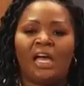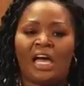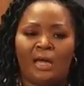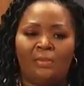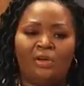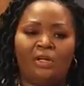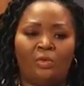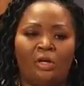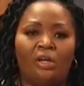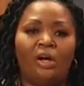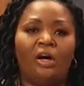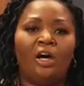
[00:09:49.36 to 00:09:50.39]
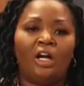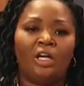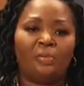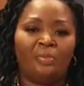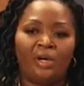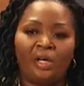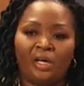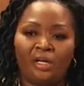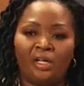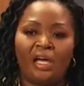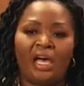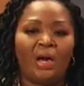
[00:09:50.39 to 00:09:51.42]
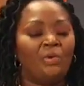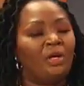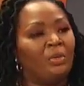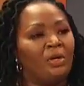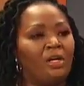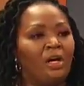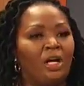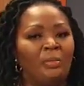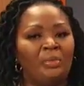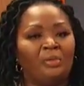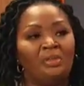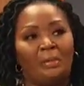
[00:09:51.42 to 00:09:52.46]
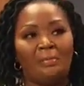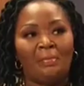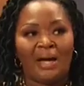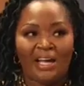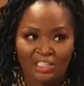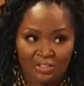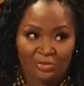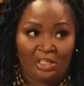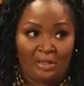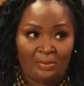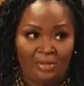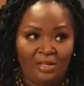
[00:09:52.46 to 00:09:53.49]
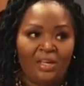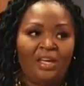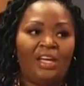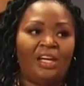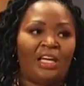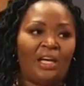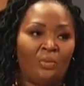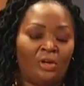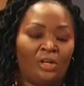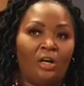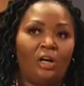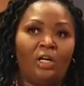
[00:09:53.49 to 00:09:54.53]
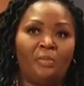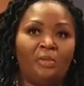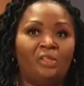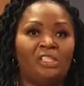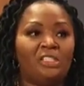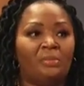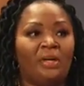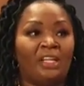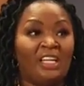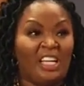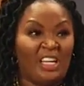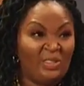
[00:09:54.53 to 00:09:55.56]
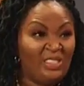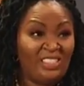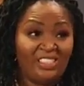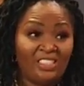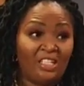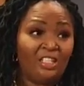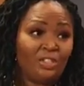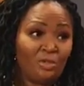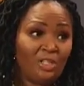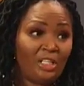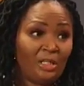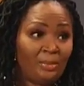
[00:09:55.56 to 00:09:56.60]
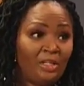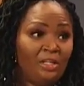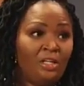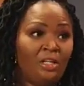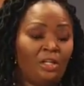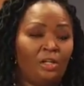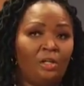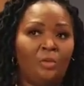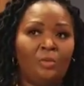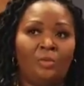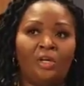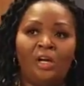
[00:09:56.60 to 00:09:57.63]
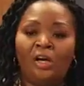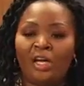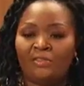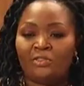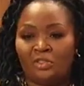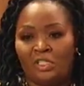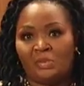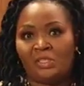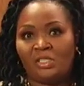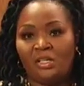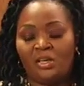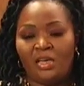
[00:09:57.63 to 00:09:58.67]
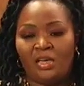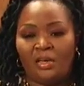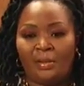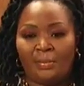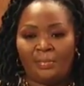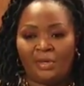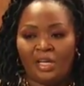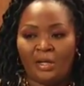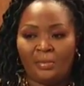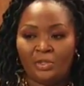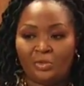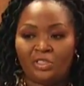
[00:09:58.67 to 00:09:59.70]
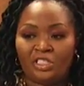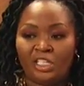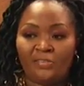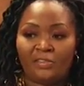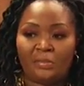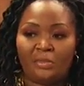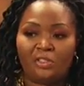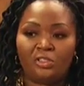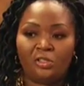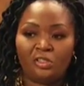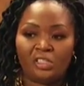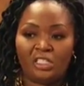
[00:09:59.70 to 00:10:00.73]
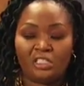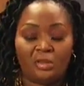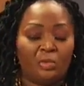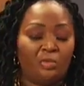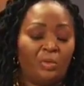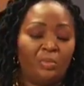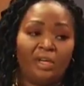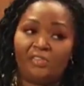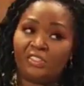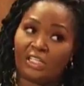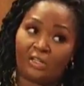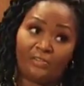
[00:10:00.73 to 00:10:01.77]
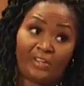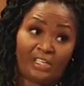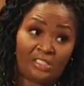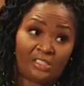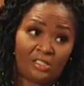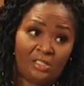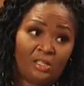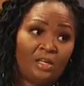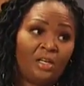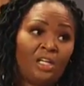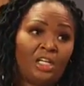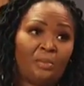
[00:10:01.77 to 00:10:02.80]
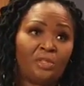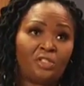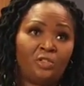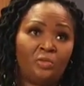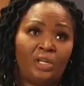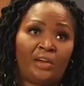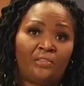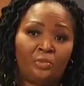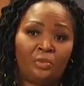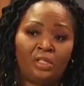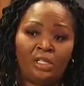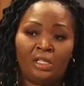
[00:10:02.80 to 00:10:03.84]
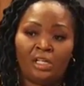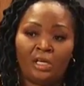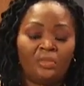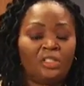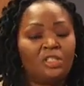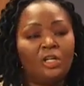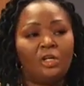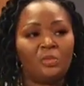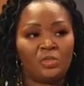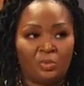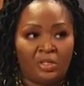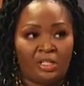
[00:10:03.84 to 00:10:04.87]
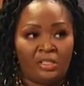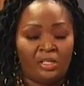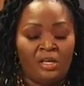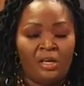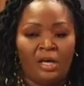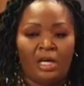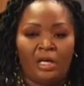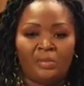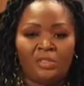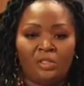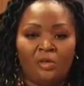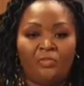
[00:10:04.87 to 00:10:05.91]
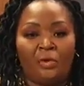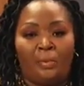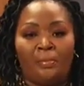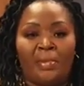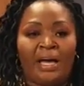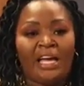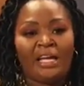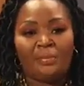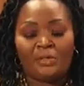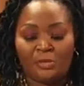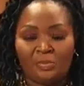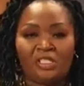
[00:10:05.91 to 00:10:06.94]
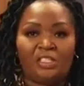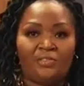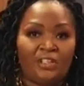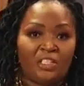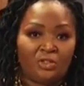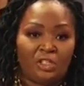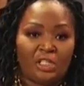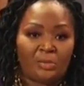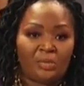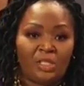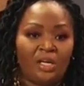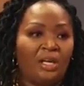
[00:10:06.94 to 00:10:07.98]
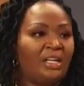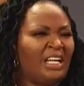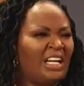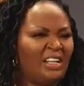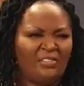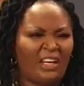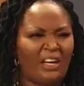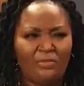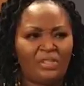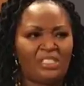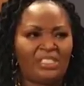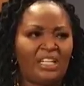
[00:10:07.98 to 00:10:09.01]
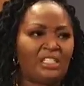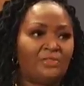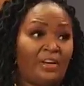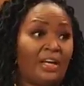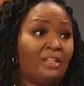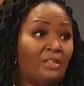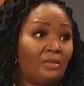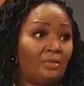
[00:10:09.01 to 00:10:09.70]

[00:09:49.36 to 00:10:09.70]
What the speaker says: I'm going to work hard, but I want to work hard building my dream and not work hard building somebody else's dream. We all have dreams. And to achieve them, there are certain things. Number one, we have to sacrifice. Number two, we to really come to terms with. So for my specific dreams, a 9 to 5 wouldn't satisfy them.